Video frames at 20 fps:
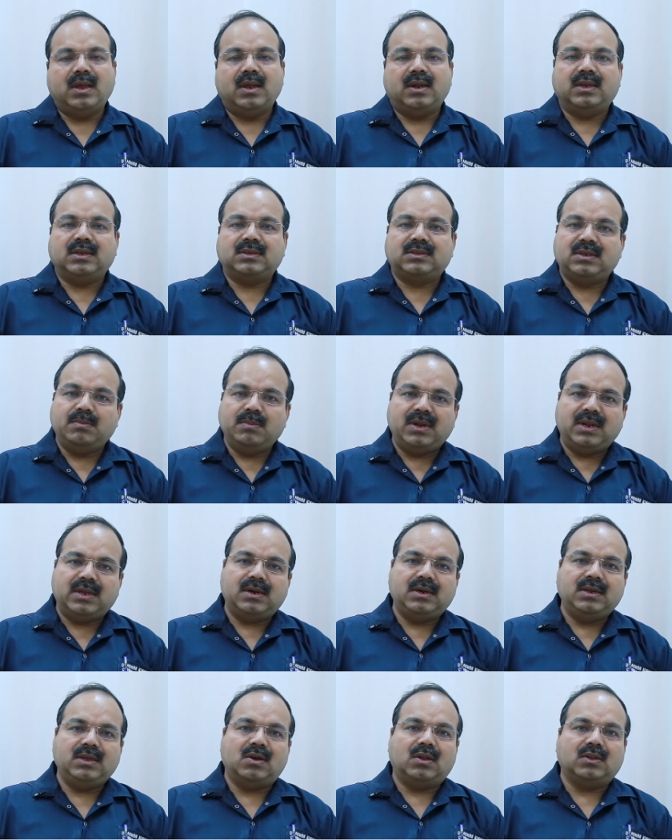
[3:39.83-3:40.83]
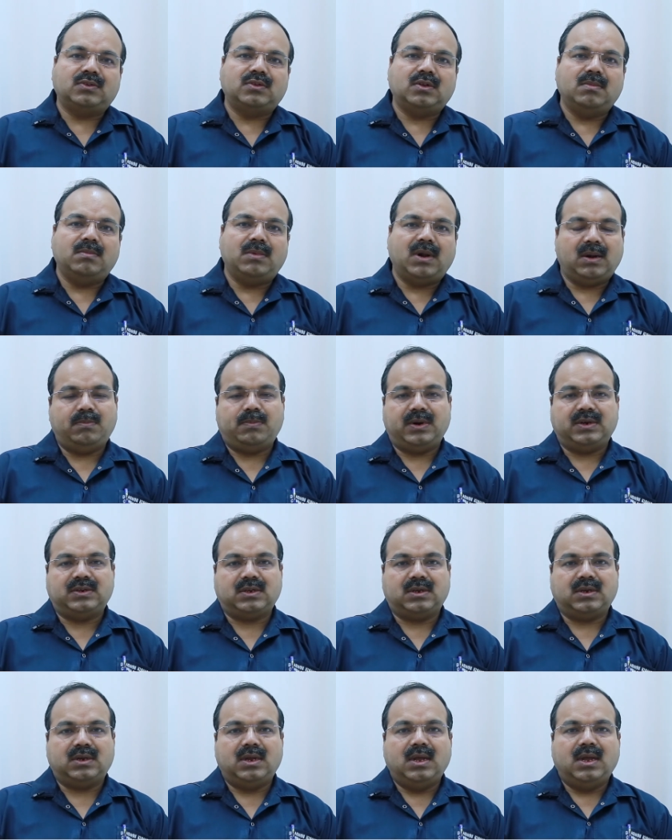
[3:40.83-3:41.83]
Now similarly also the blood
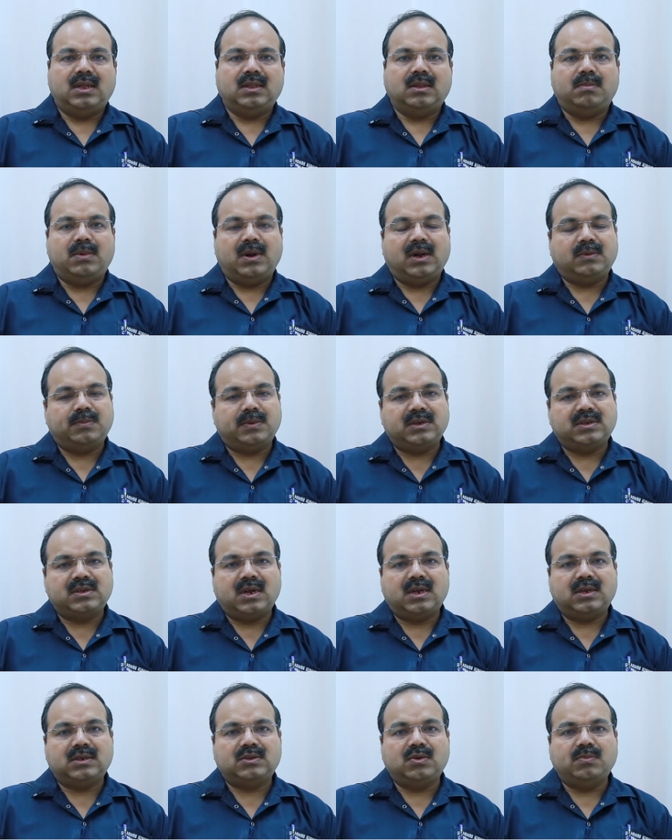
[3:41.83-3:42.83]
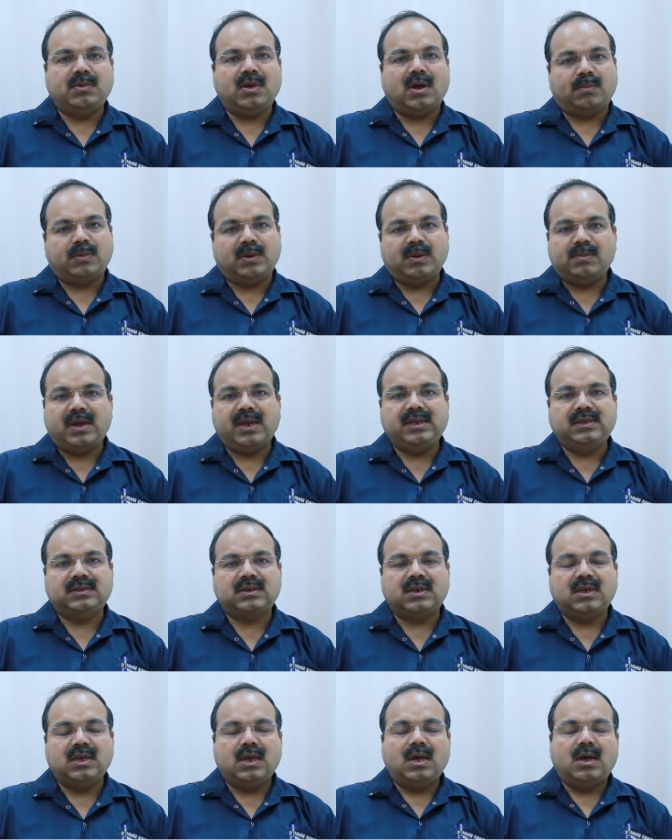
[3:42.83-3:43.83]
pressure. The blood pressure has to be
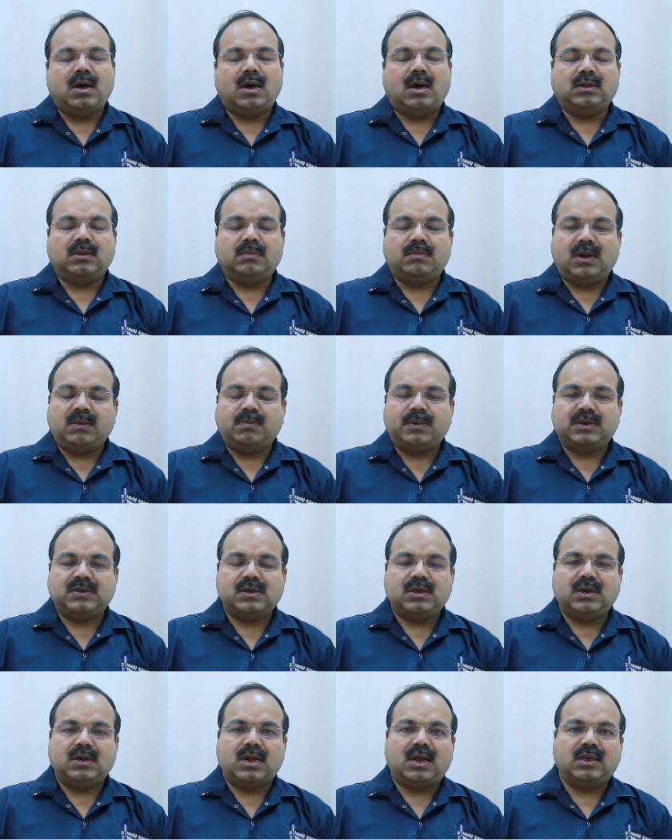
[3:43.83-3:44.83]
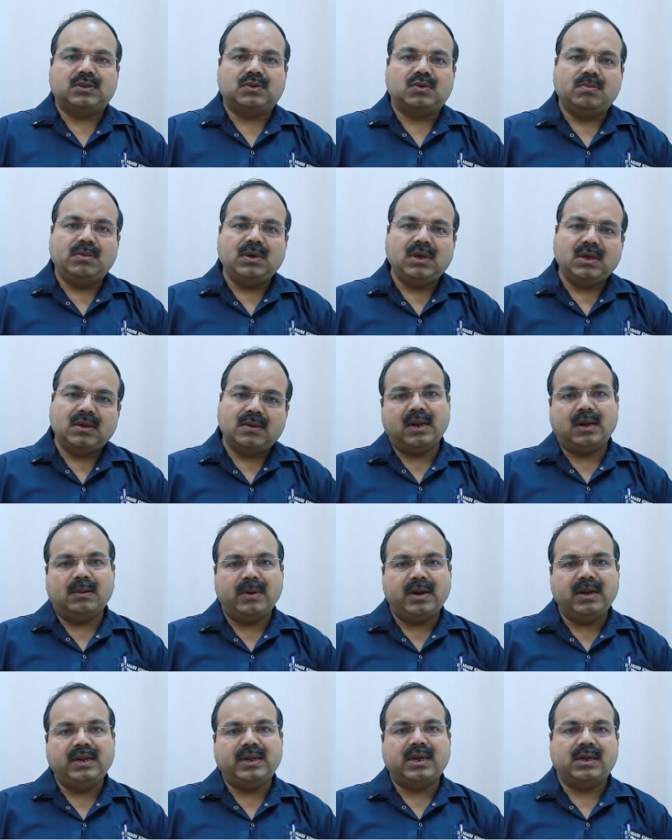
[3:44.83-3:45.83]
optimized, or the blood pressure has to be
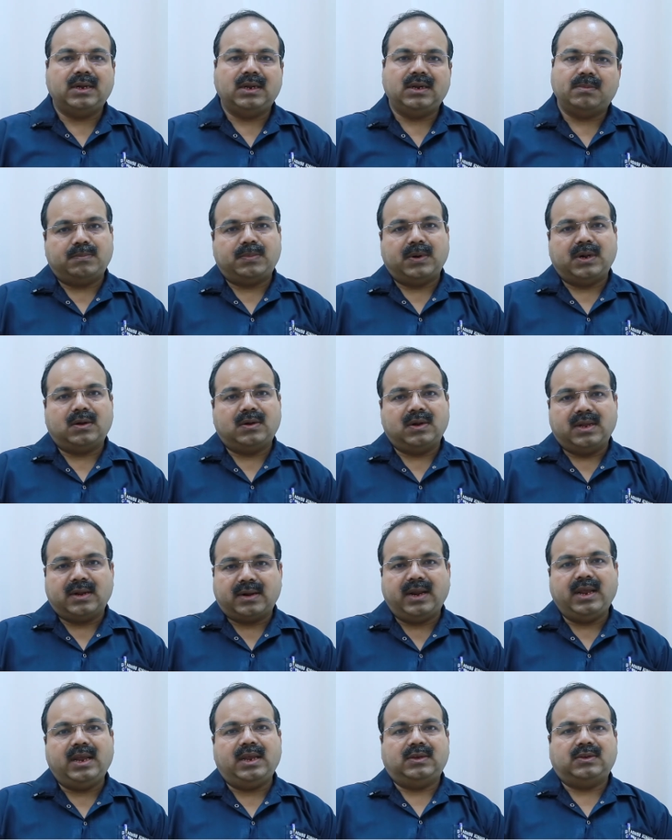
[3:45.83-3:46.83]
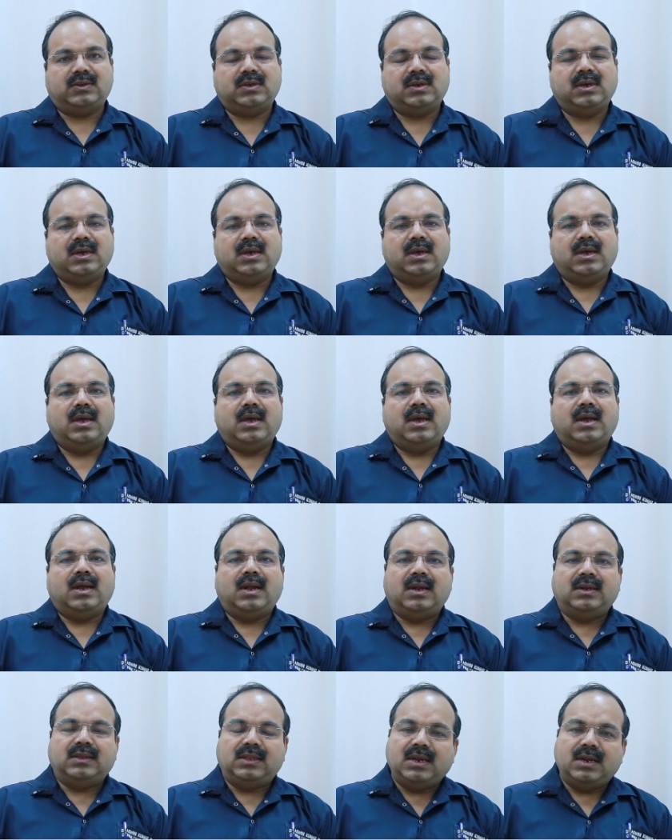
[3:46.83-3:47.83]
maintained in a particular range.
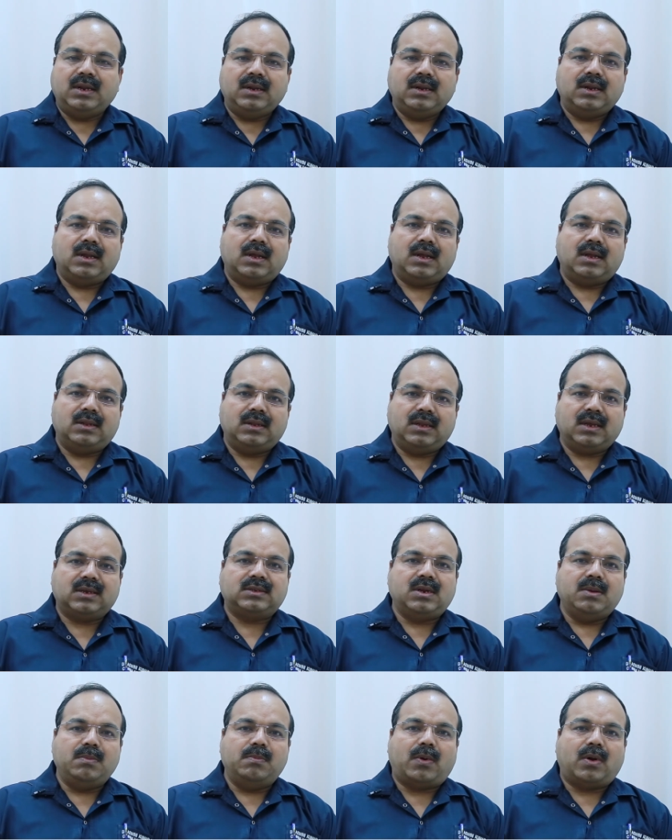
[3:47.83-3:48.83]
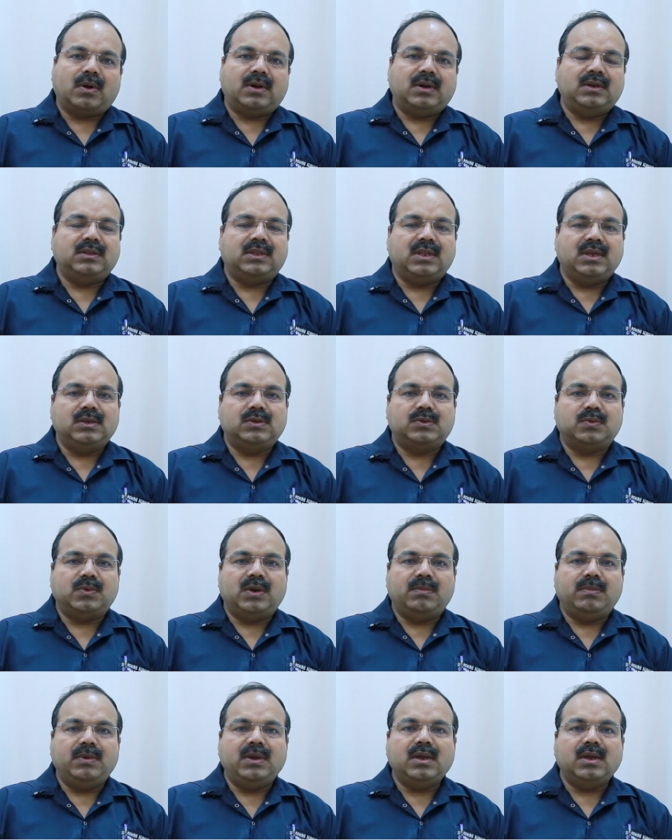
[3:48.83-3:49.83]
Then next important things
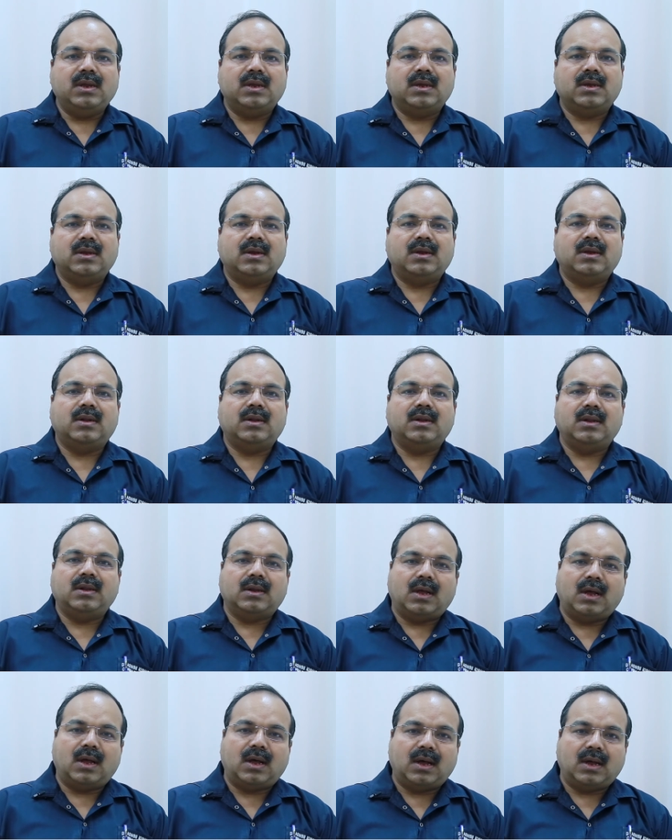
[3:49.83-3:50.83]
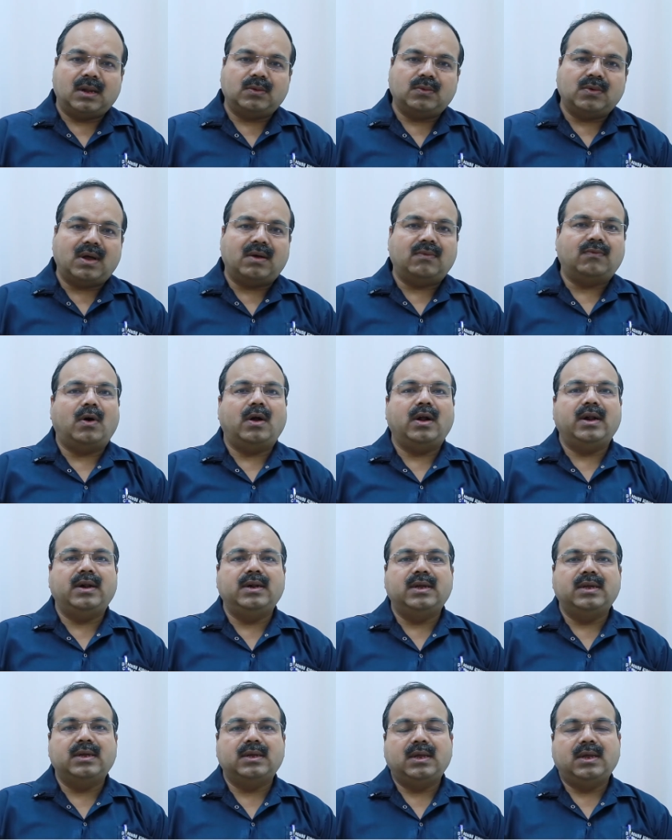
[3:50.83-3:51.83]
will be to
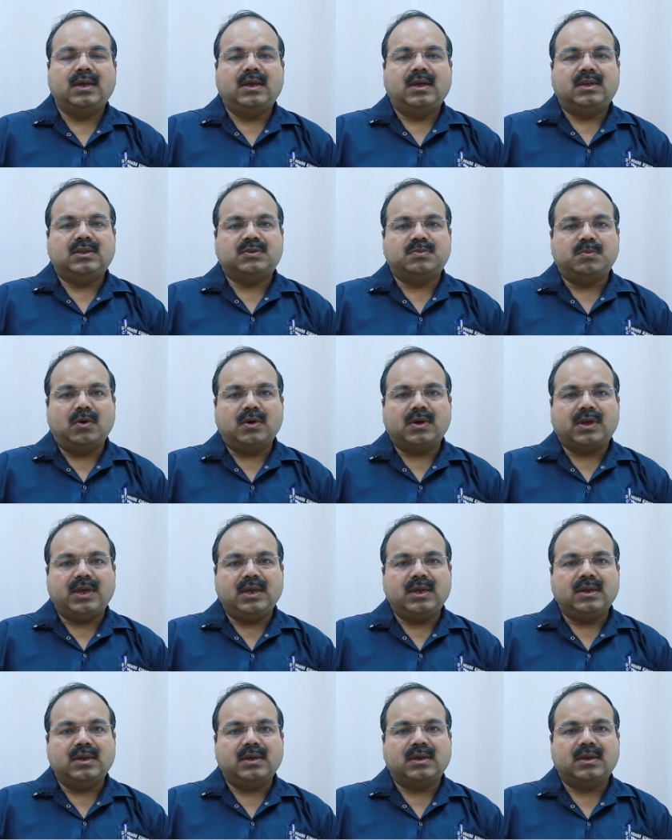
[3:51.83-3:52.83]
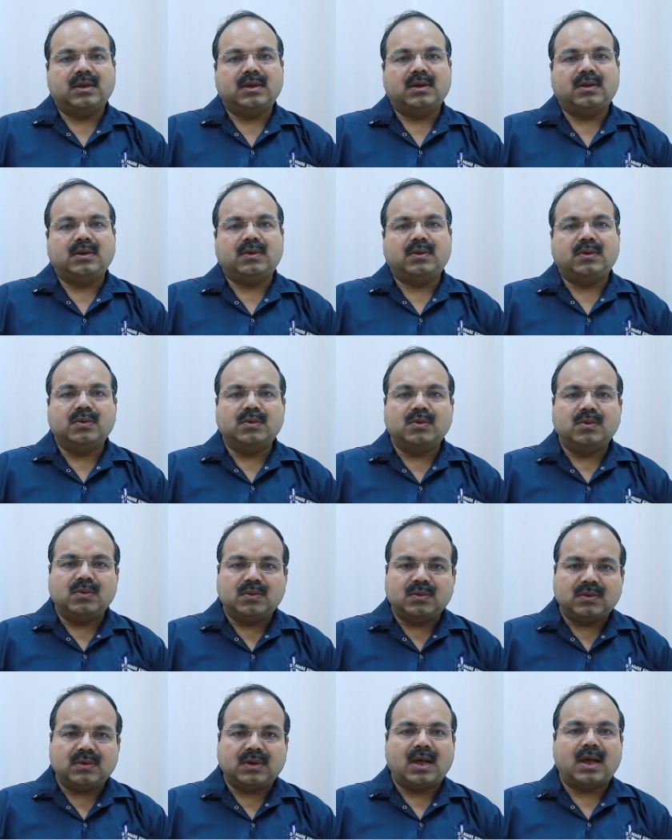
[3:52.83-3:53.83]
avoid smoking,
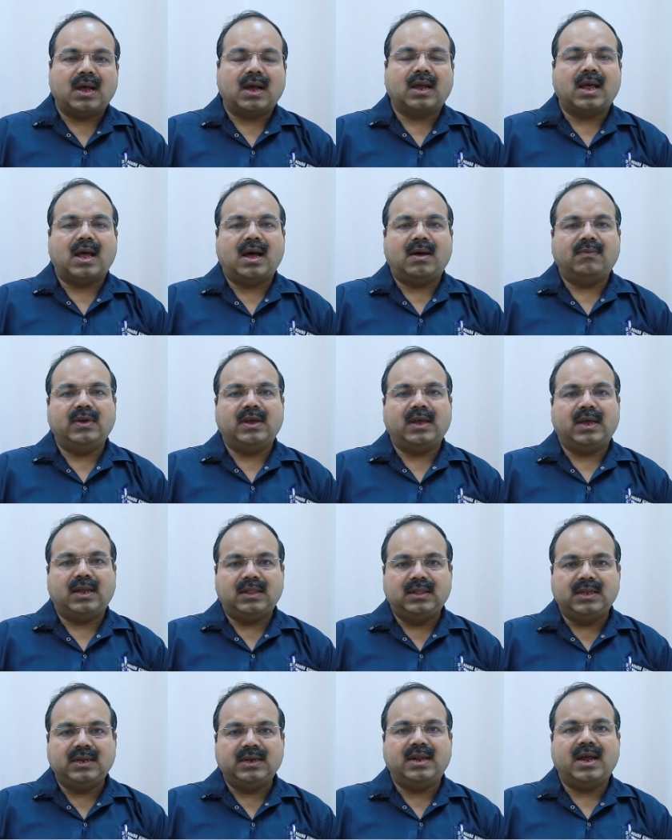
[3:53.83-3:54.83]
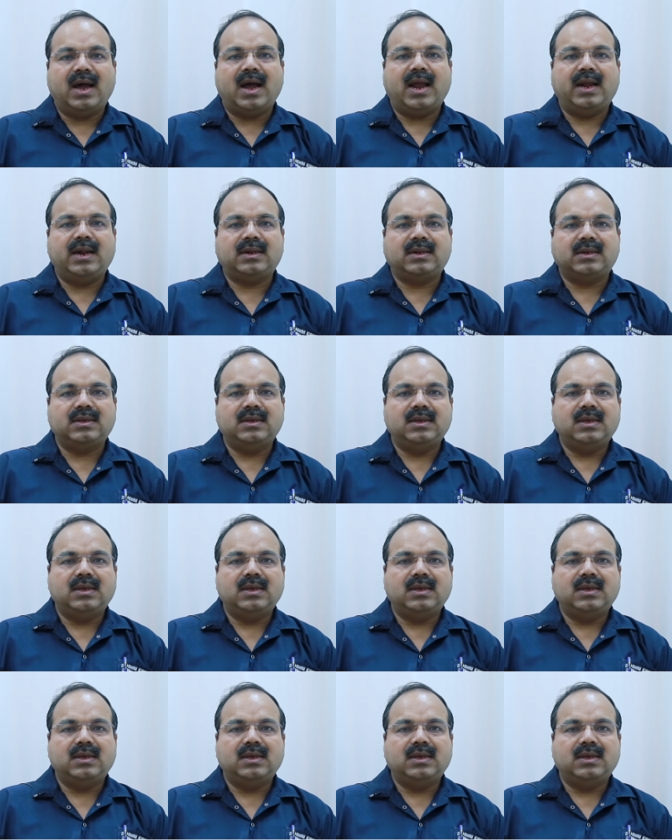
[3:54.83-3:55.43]
to have a healthy diet,